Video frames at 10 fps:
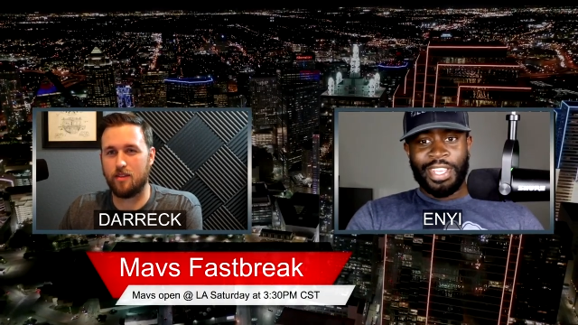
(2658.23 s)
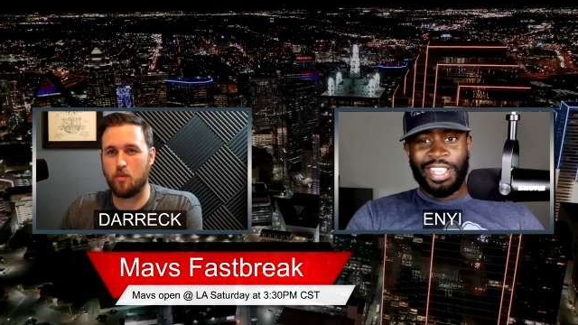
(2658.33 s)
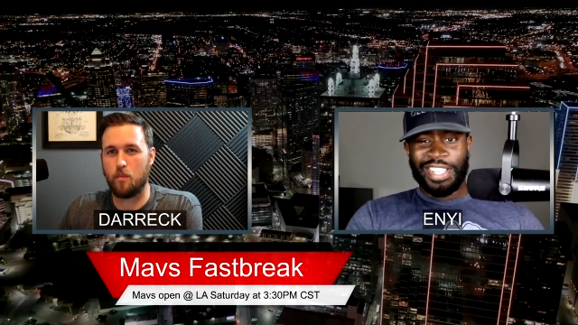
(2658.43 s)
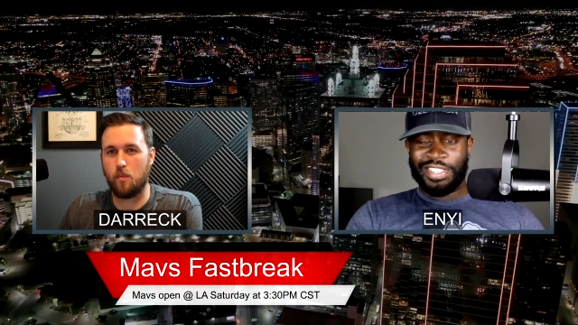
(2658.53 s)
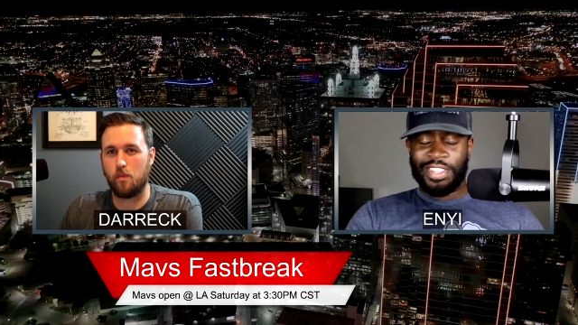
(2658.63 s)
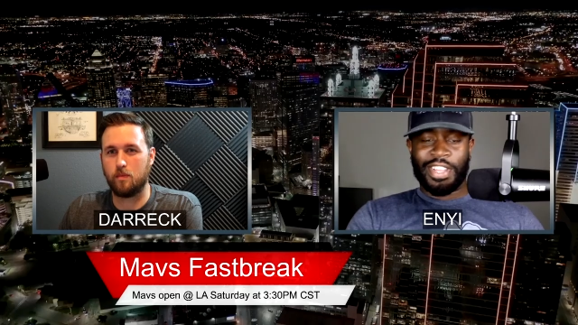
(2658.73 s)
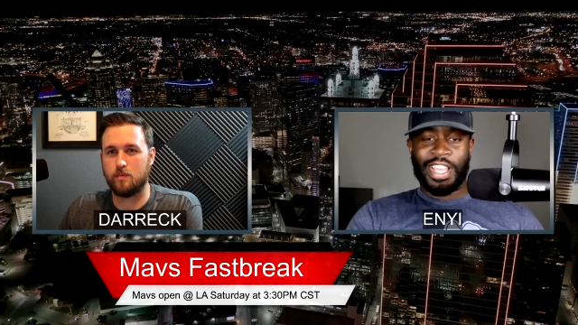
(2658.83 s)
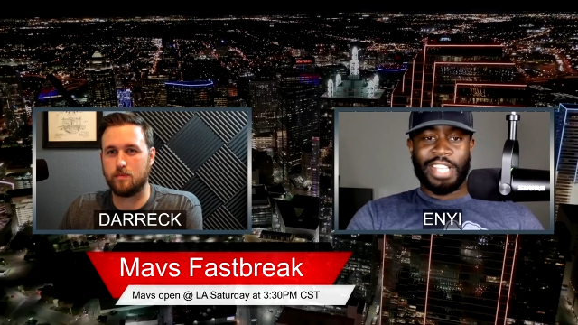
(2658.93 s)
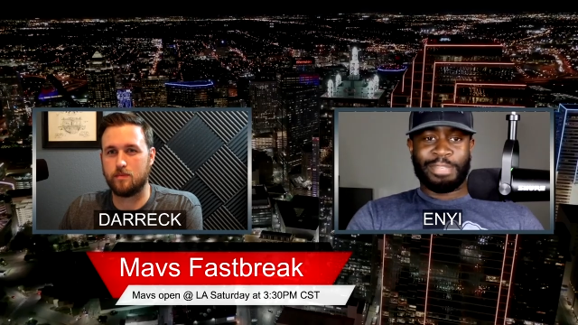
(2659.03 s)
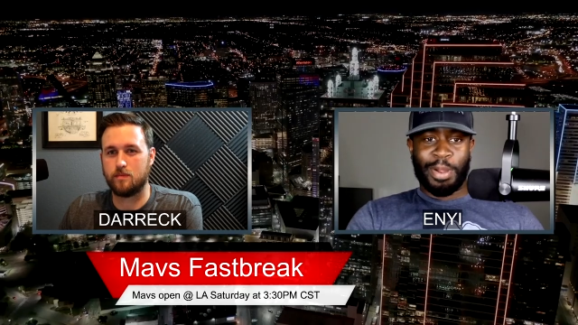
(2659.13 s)
Speaker 1: That's another guy
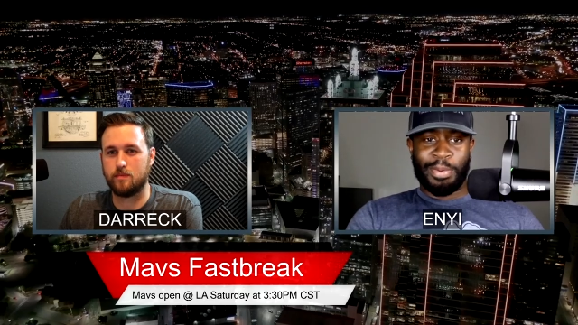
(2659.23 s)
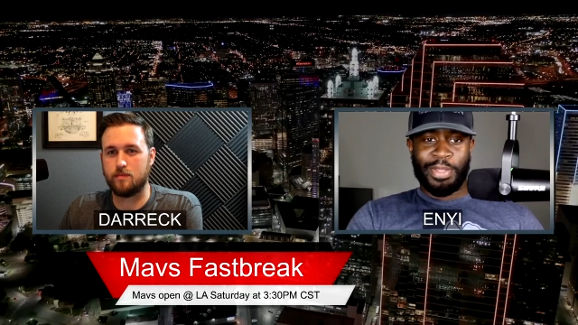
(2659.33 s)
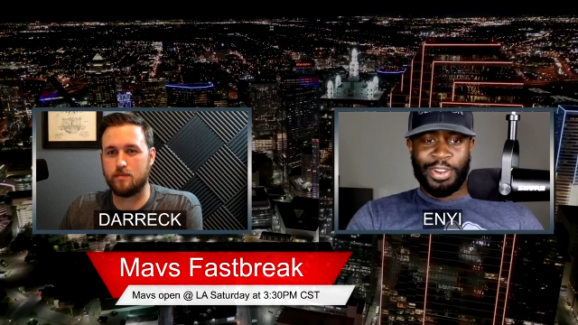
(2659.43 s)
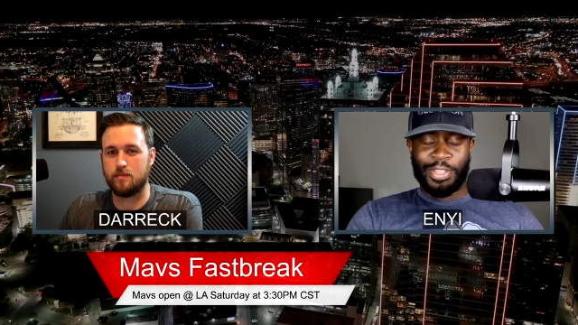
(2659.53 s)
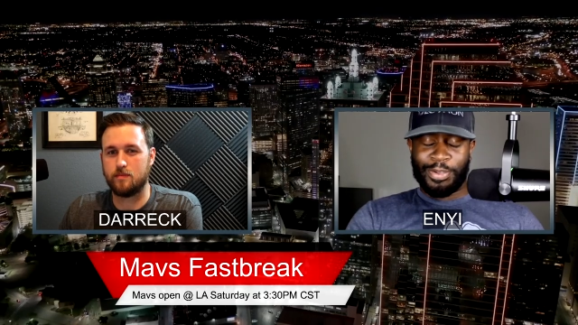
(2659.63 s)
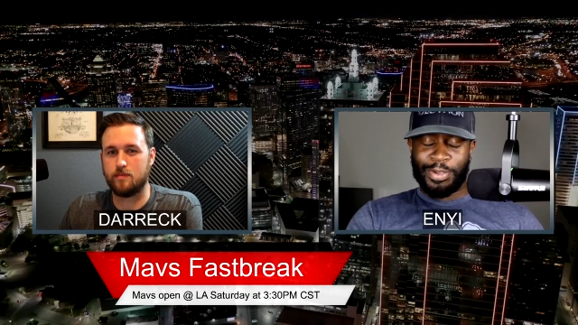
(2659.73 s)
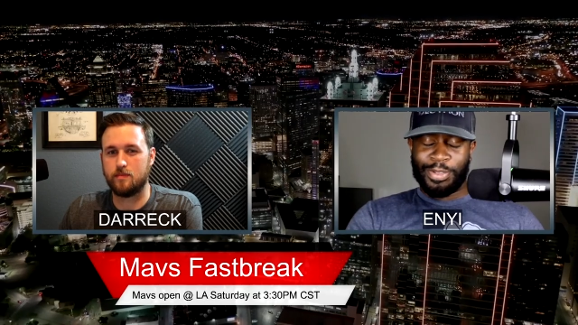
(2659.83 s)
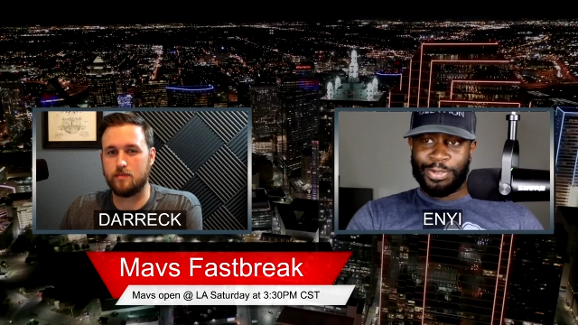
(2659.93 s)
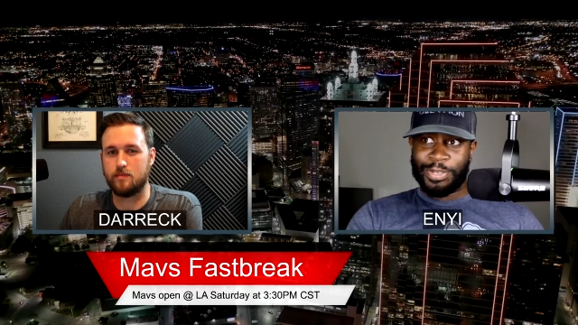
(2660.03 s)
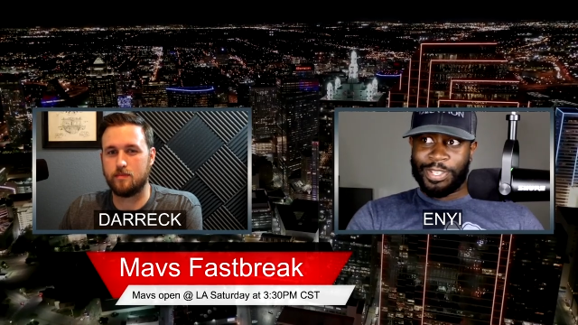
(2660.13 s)
that's probably they're gonna throw on Luka.